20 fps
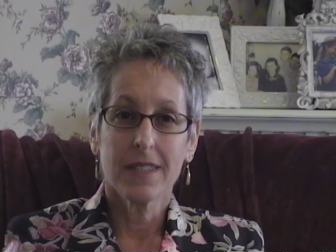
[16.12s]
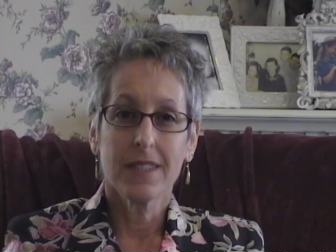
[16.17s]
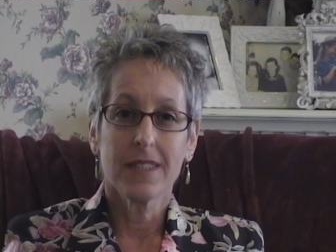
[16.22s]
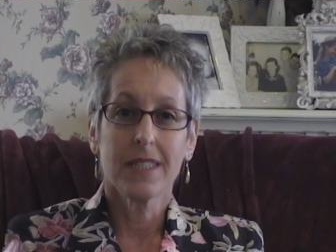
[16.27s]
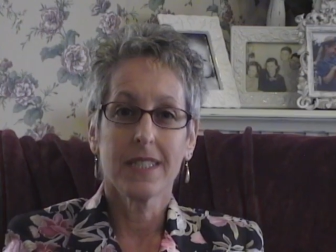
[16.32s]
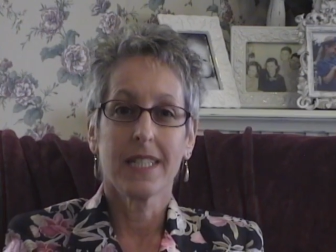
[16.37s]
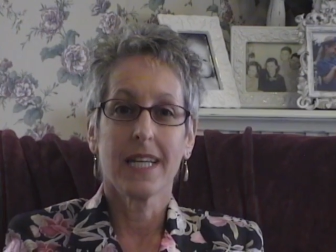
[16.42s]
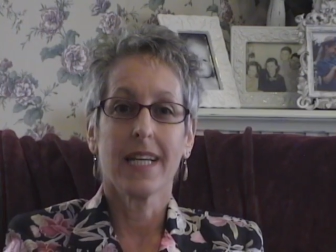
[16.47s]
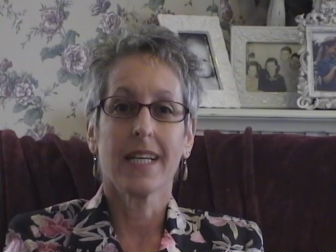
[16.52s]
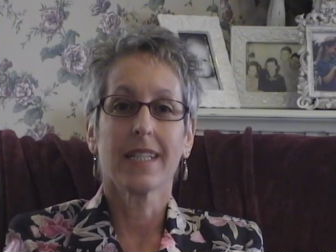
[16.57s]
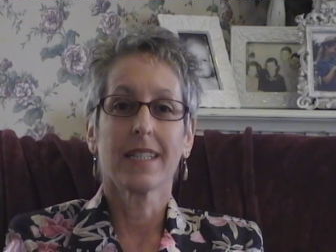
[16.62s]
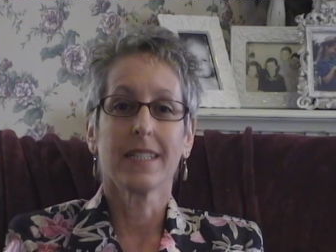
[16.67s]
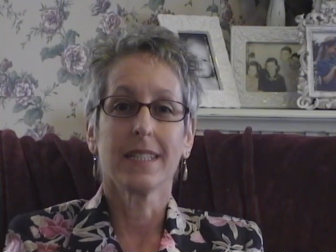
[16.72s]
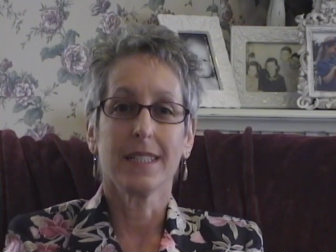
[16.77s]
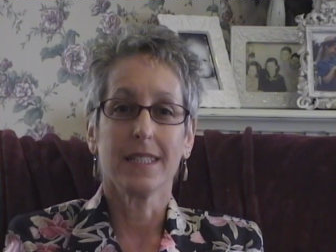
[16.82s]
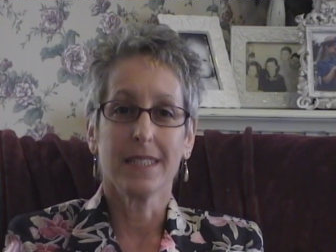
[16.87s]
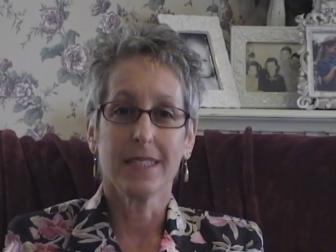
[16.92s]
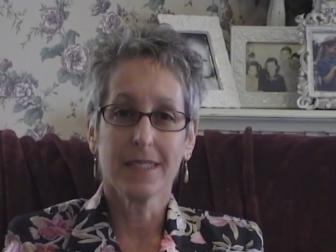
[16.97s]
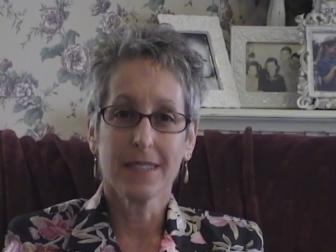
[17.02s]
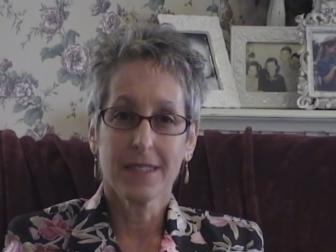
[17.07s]

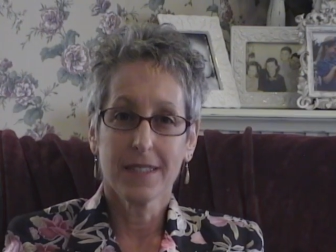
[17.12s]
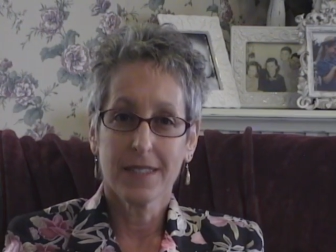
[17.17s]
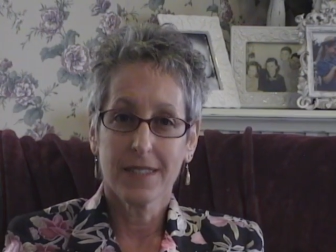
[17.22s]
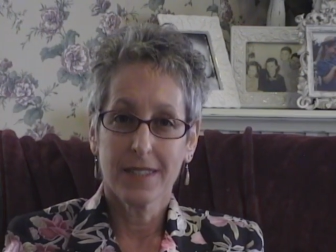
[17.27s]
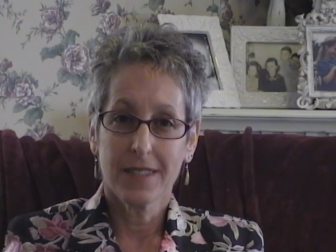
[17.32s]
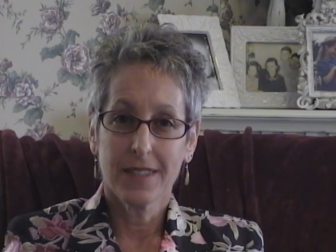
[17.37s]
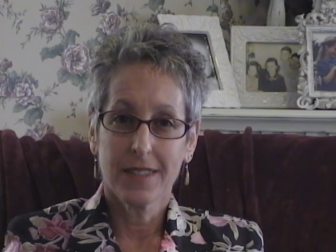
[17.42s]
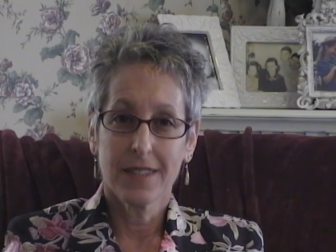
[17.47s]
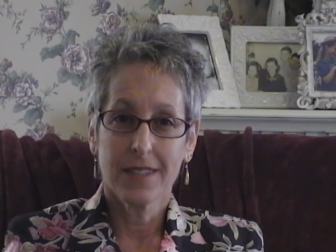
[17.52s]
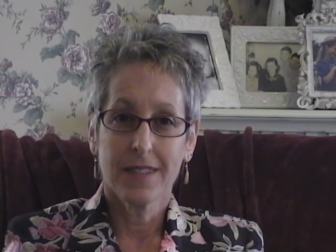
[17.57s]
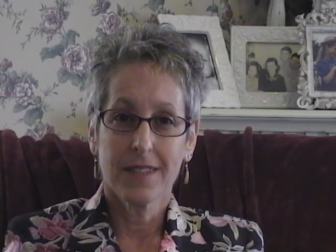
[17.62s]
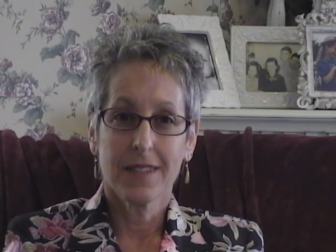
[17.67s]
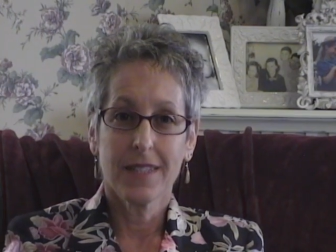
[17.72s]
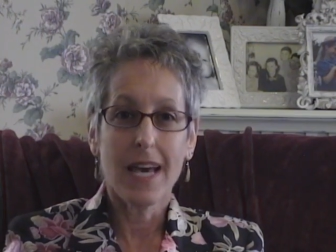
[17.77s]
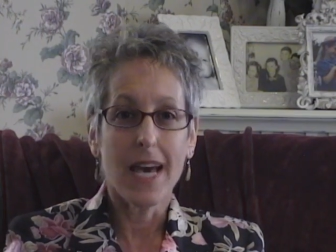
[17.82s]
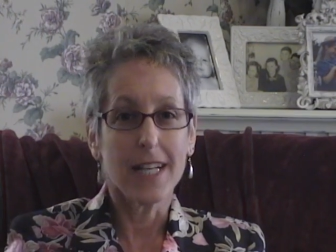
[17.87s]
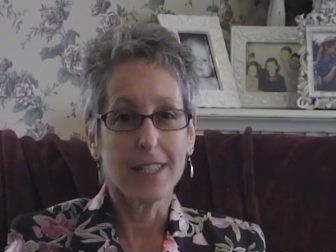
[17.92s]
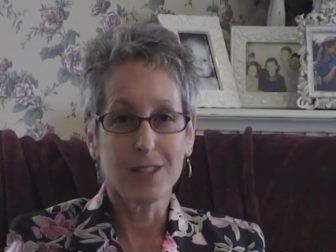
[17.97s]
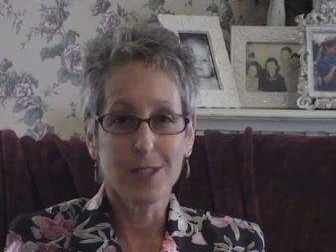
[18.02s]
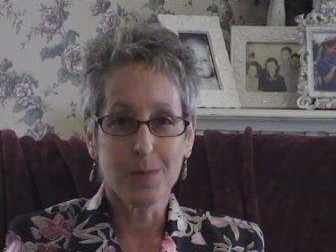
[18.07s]
daily
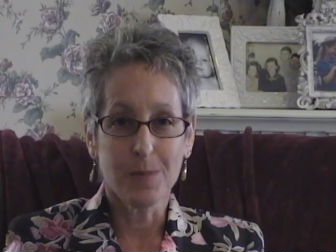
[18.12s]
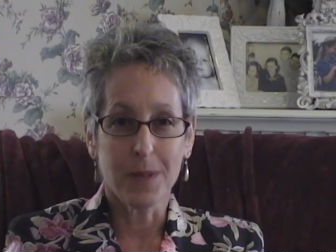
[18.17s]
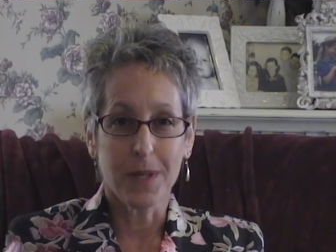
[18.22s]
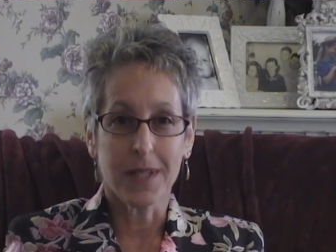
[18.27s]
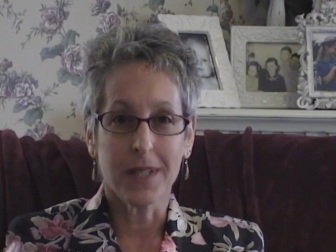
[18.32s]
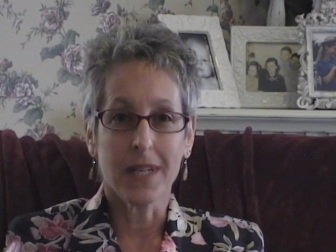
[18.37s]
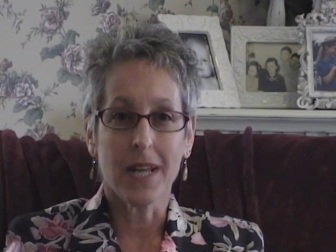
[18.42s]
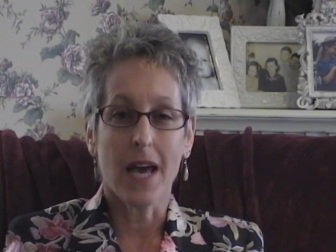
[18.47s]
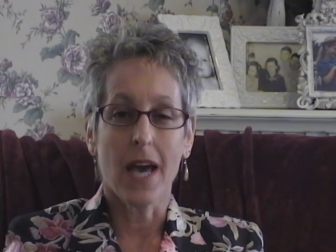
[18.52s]
head spin,